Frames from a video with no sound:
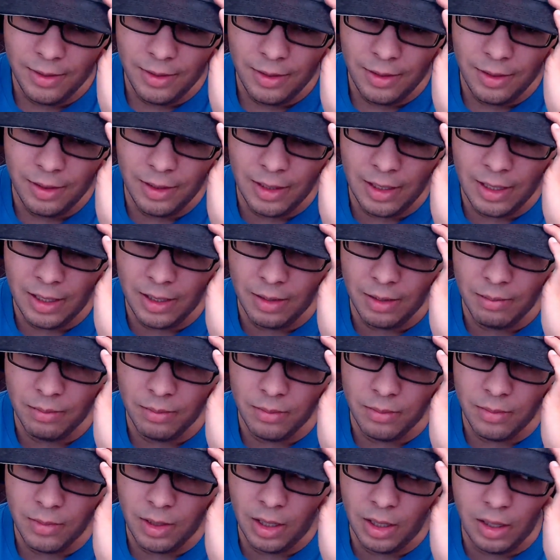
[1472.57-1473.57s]
A lot
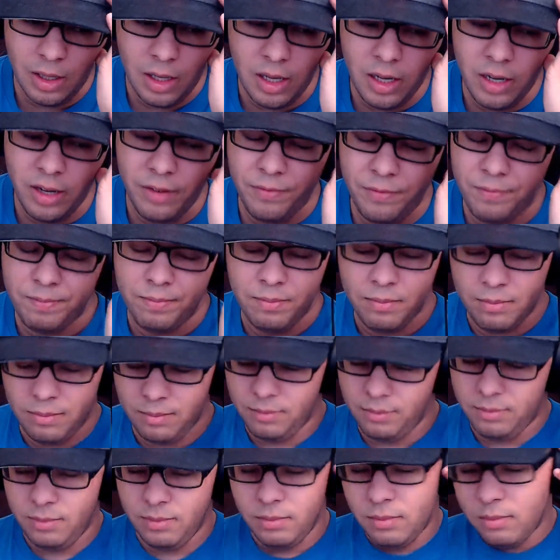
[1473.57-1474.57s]
of
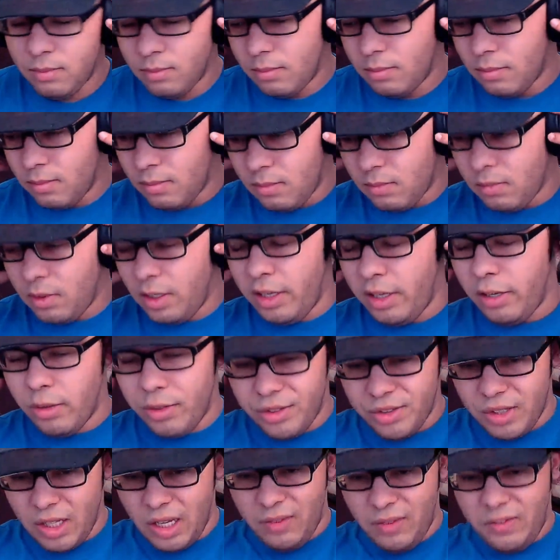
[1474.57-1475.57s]
little
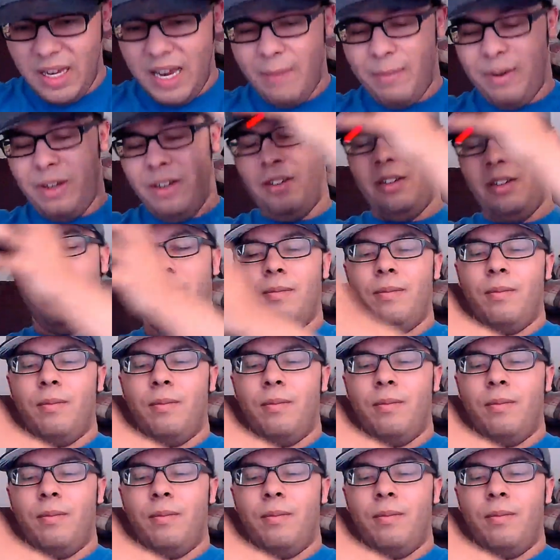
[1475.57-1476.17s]
stuff happened.